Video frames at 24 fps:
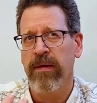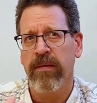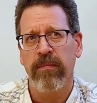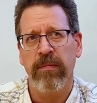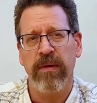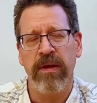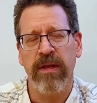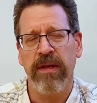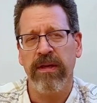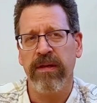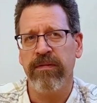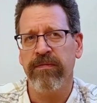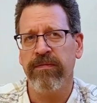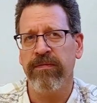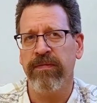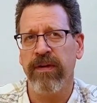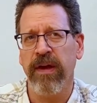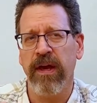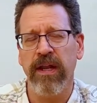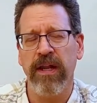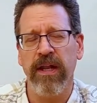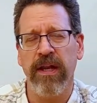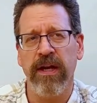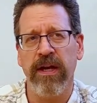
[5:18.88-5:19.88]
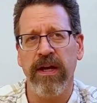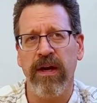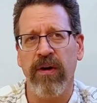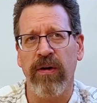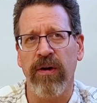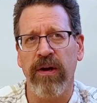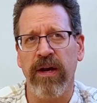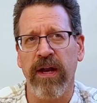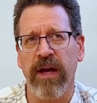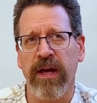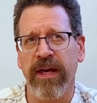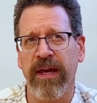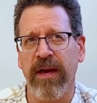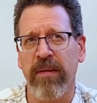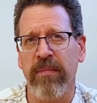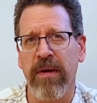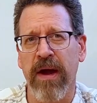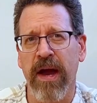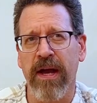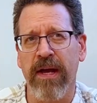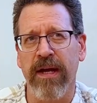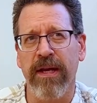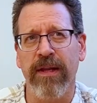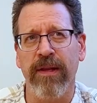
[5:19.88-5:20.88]
But it can fade in and out, and I can get
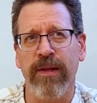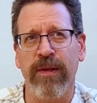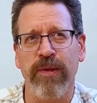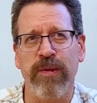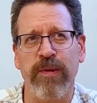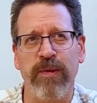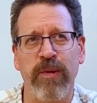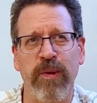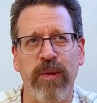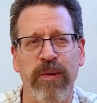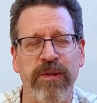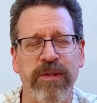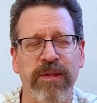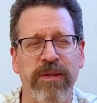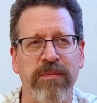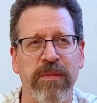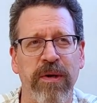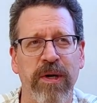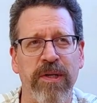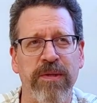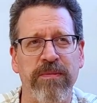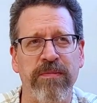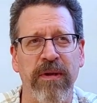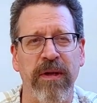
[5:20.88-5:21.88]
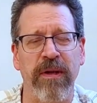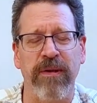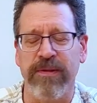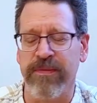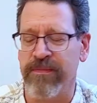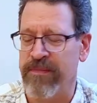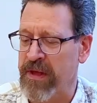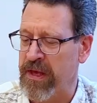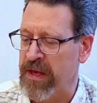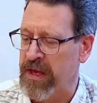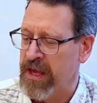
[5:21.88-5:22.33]
back into those roasted marshmallows.